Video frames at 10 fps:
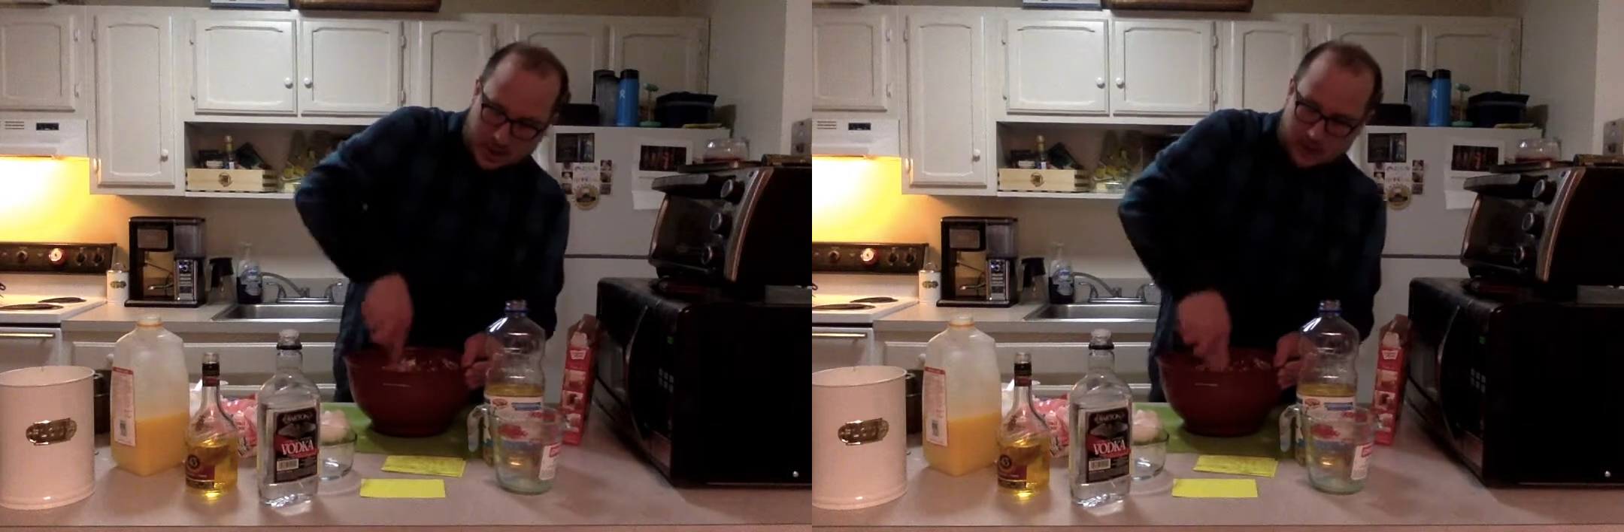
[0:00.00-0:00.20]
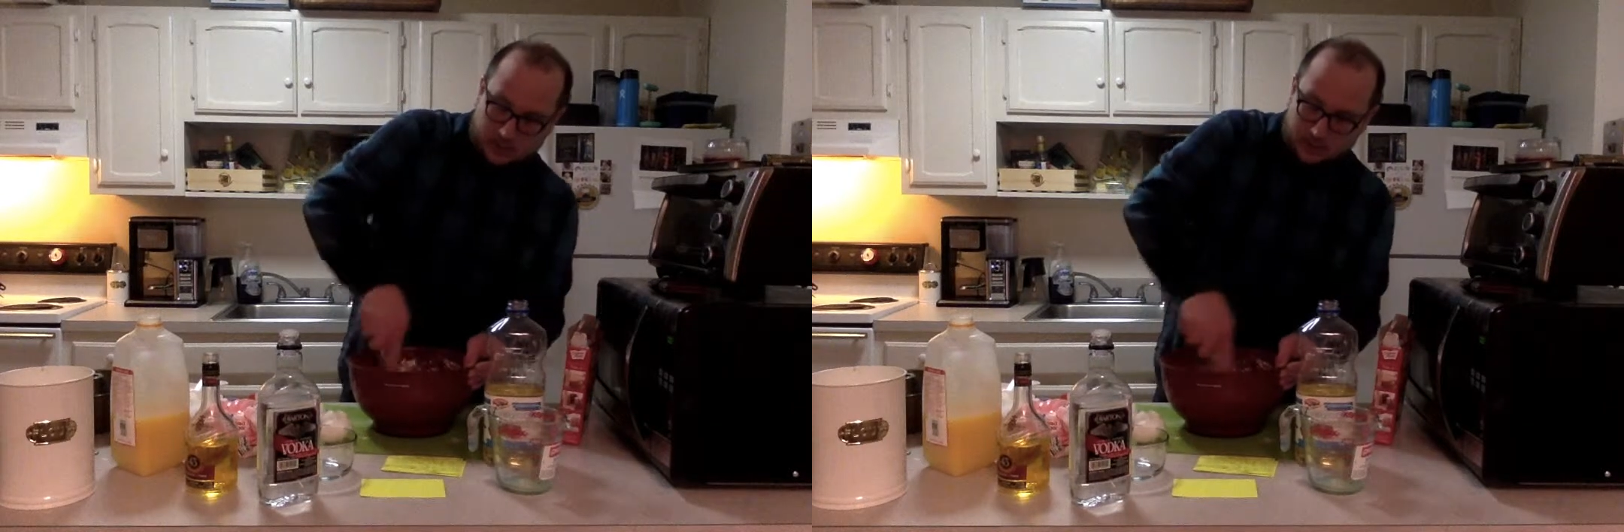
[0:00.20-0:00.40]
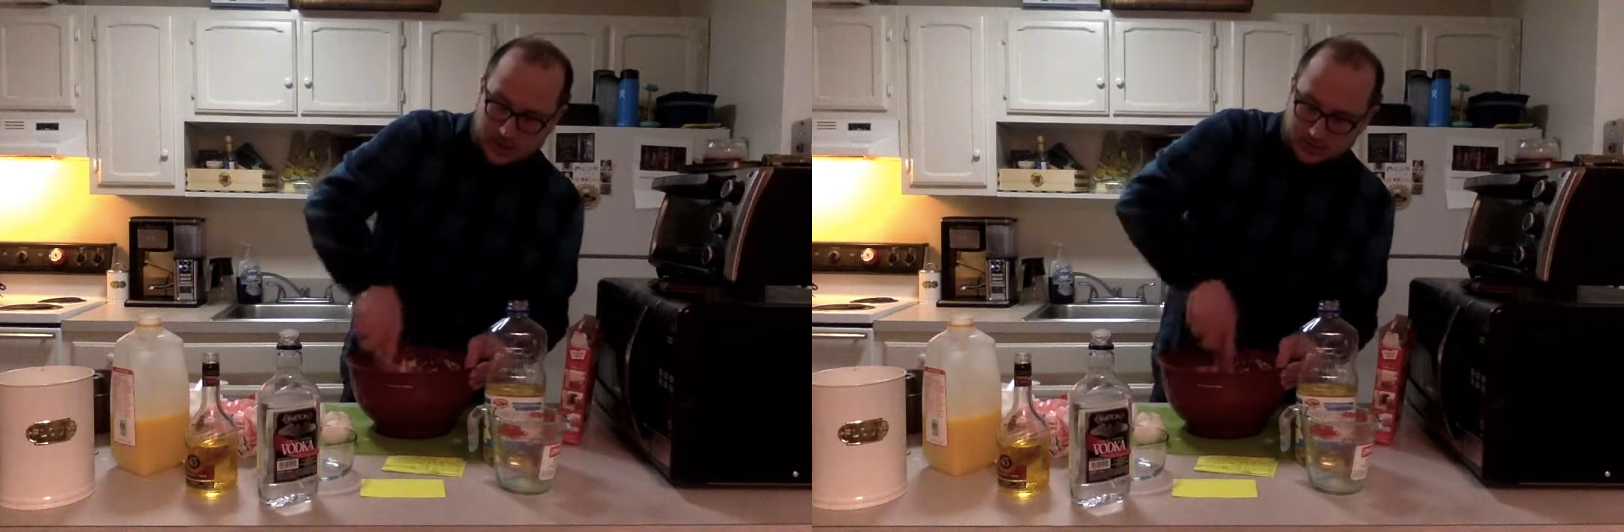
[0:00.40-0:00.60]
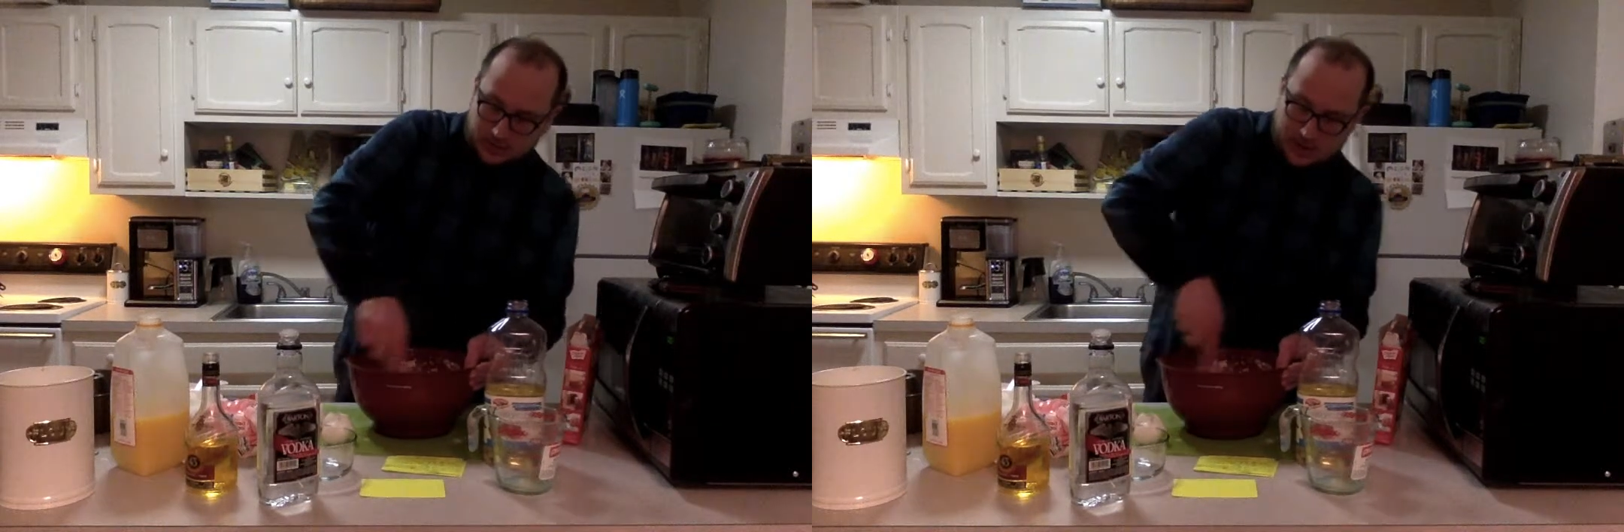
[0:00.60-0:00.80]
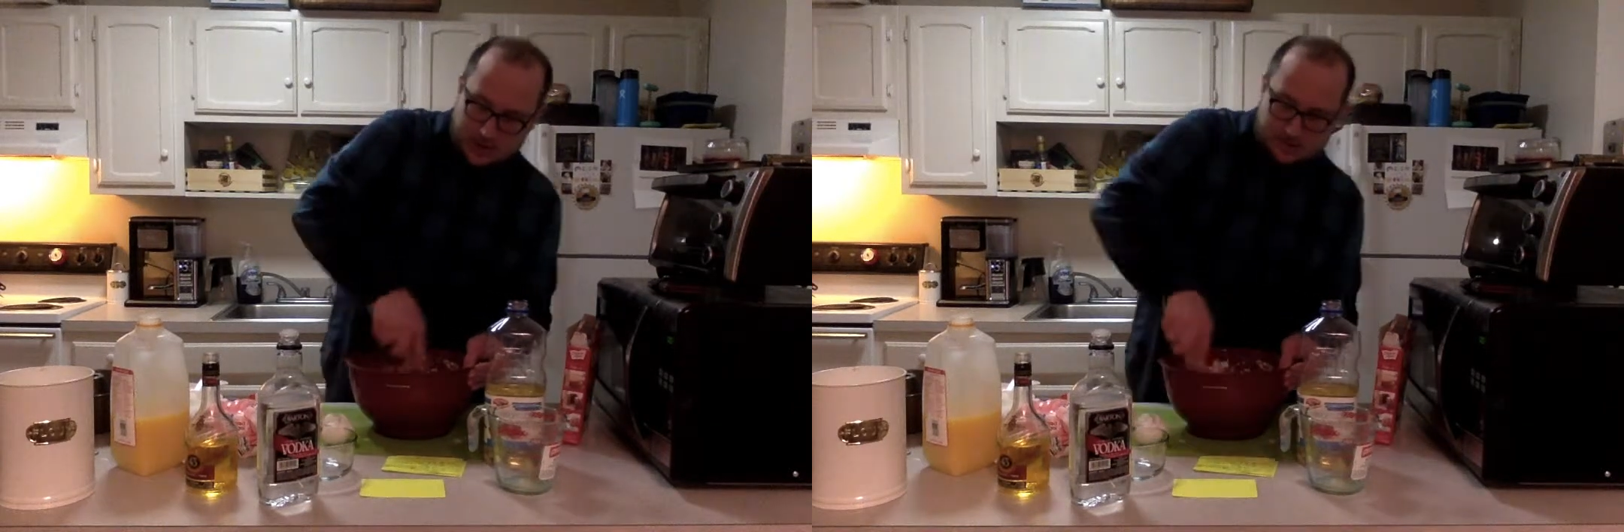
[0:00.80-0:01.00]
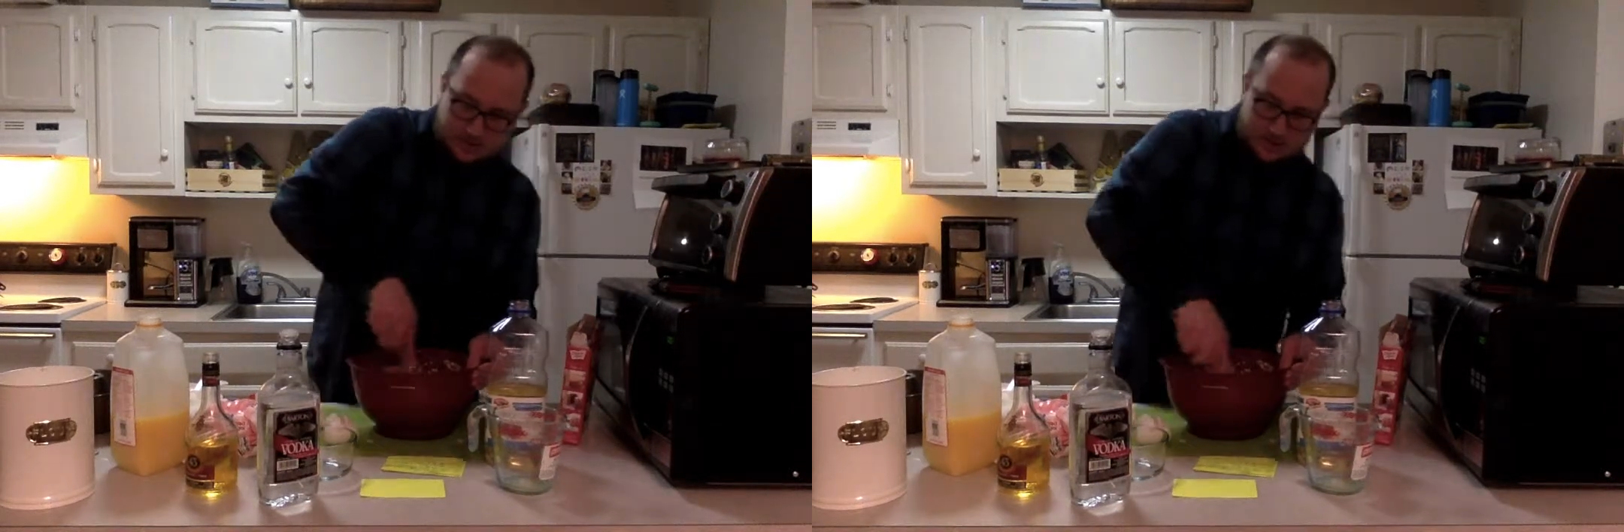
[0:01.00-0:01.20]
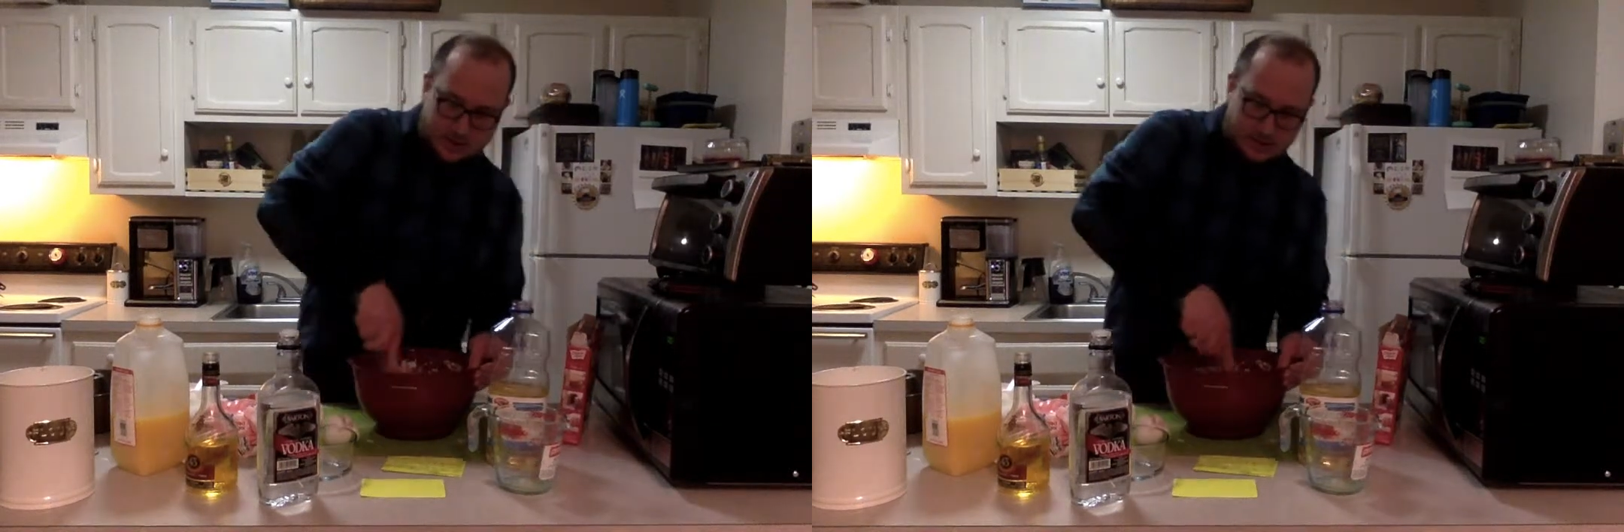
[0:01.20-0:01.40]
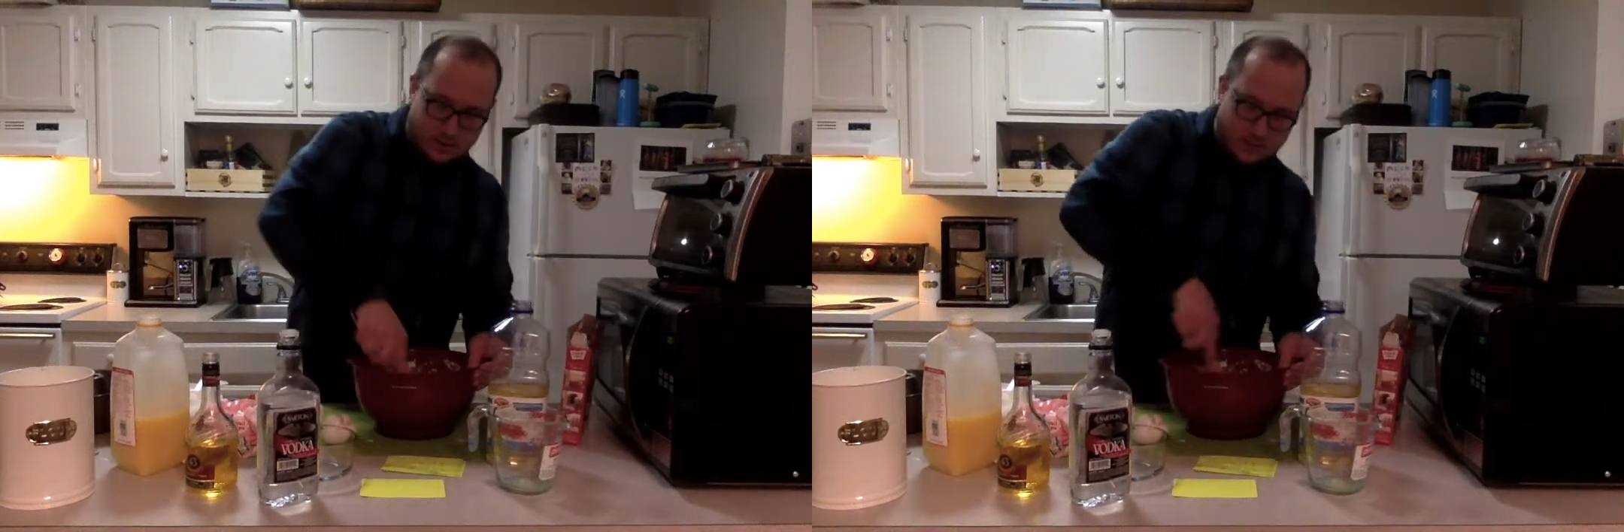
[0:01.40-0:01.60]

I will never have the